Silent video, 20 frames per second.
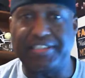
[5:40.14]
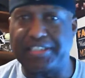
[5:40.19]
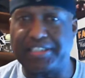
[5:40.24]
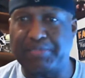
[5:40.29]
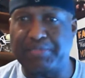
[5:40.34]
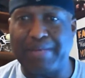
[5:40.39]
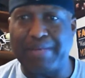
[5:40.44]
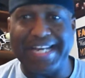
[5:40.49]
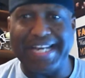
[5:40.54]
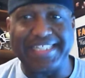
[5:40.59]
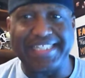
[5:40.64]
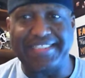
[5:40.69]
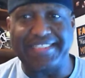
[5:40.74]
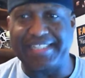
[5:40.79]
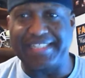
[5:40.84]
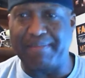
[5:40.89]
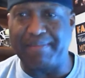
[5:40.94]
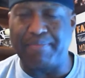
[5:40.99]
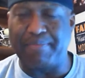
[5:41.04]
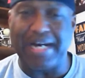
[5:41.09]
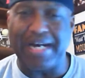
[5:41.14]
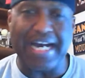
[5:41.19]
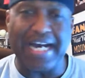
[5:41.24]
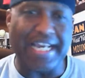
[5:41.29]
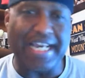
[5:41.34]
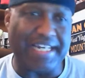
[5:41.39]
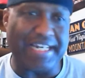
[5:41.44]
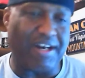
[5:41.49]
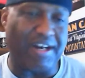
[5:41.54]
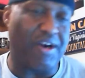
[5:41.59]
spice and the
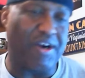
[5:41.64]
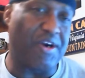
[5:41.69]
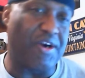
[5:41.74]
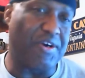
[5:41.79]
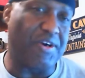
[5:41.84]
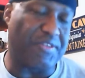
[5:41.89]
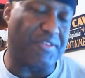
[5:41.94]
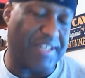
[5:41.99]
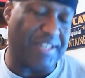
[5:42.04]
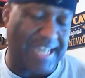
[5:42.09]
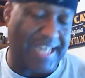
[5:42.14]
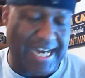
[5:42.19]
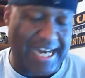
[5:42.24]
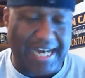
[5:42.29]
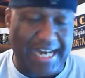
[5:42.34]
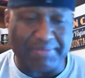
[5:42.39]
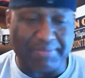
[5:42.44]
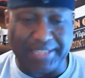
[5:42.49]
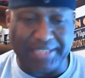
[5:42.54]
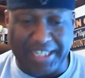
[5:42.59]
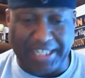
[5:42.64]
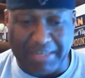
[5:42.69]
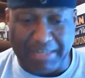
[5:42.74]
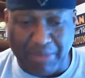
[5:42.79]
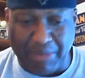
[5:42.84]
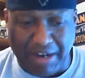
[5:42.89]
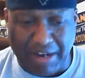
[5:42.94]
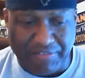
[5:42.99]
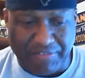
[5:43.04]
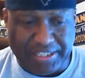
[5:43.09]
pine and the earth and the hops that
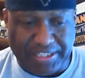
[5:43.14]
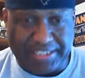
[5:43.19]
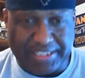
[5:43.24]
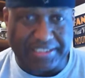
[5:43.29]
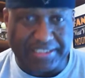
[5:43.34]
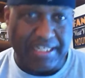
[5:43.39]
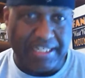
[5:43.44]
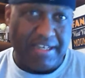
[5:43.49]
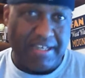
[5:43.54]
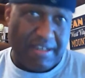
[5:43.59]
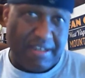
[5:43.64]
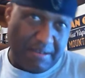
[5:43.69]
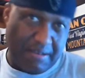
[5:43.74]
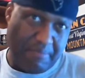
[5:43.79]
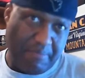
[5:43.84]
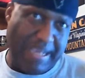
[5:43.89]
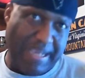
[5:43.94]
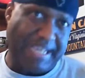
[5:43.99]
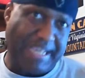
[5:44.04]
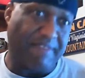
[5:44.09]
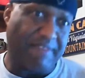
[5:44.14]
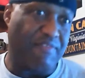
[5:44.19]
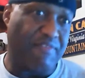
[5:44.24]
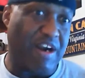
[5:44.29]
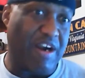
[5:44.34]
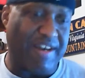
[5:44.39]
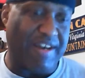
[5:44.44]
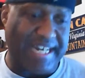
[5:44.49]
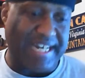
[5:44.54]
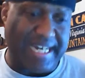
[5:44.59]
come off of this make it
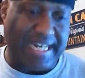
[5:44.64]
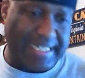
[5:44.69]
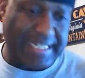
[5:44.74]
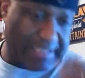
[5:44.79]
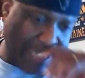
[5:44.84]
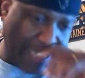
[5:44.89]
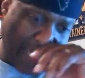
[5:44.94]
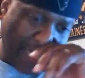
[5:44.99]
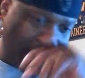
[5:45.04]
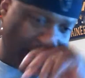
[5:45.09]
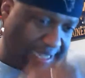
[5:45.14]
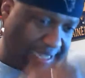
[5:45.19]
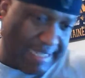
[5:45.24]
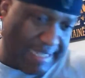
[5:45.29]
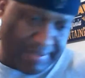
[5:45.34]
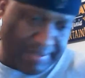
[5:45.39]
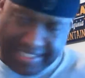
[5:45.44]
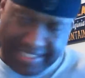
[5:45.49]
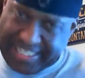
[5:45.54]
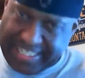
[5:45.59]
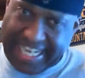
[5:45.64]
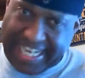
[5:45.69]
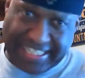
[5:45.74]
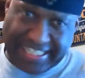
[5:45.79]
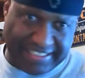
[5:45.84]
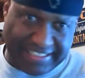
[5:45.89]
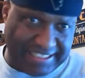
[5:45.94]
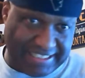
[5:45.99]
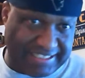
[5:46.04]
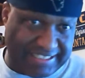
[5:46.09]
very nice. And then the
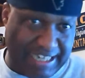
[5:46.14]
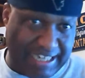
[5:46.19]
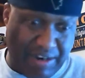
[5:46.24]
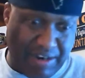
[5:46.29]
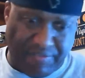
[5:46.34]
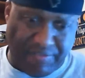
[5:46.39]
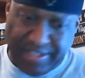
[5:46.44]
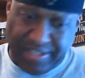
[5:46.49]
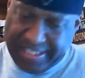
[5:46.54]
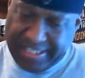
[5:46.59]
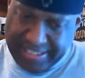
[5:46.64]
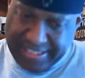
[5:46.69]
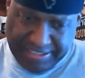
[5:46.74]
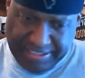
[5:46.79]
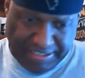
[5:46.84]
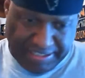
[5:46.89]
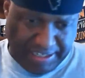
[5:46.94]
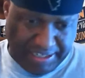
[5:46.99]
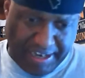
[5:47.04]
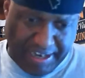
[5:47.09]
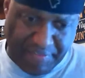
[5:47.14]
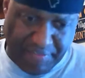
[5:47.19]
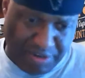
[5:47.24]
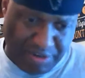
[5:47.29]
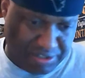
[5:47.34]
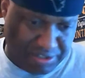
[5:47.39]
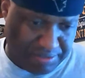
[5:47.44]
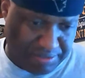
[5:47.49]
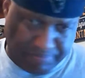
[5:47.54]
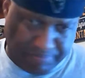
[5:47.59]
taste itself
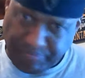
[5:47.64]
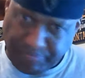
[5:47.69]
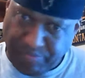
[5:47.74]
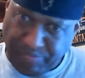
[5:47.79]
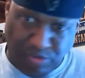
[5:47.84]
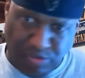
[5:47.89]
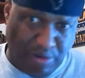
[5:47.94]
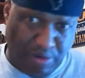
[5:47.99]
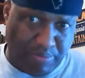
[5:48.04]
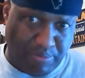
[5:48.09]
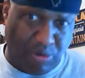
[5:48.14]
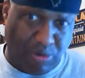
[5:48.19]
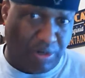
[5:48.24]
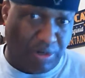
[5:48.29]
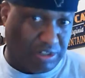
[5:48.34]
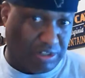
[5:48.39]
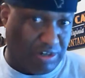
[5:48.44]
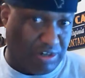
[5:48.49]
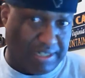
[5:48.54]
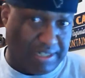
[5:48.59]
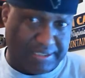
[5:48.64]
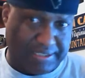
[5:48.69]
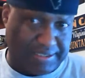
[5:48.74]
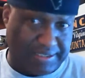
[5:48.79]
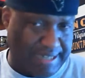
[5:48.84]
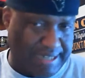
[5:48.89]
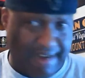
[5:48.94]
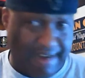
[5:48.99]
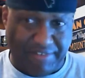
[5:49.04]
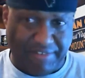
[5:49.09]
delivers full bore
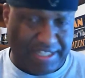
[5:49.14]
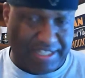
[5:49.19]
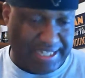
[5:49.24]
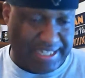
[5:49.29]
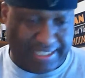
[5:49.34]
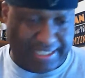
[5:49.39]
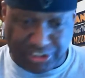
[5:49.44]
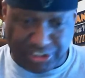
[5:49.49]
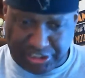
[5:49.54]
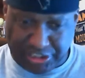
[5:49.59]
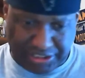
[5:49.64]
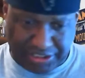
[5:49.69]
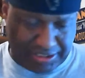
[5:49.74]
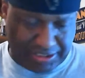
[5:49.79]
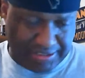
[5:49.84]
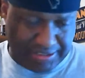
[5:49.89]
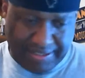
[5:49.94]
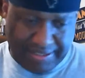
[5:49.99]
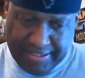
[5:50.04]
across everything. It's just